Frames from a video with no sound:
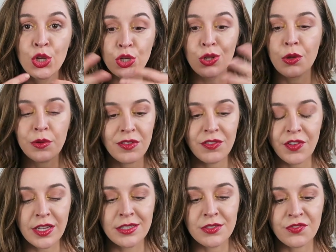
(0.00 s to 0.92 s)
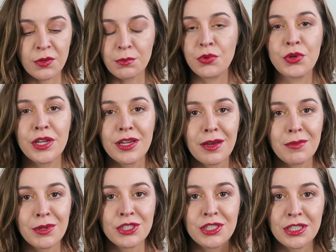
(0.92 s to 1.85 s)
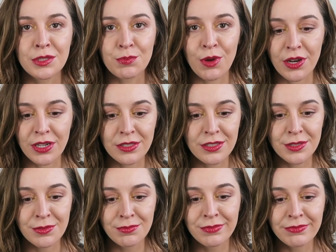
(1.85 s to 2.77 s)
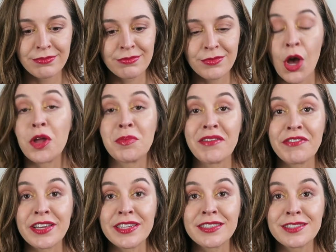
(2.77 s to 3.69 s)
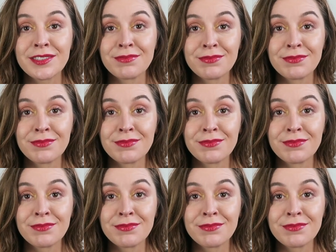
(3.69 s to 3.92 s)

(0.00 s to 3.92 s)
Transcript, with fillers: glowy face from putting a bunch of these products on my face.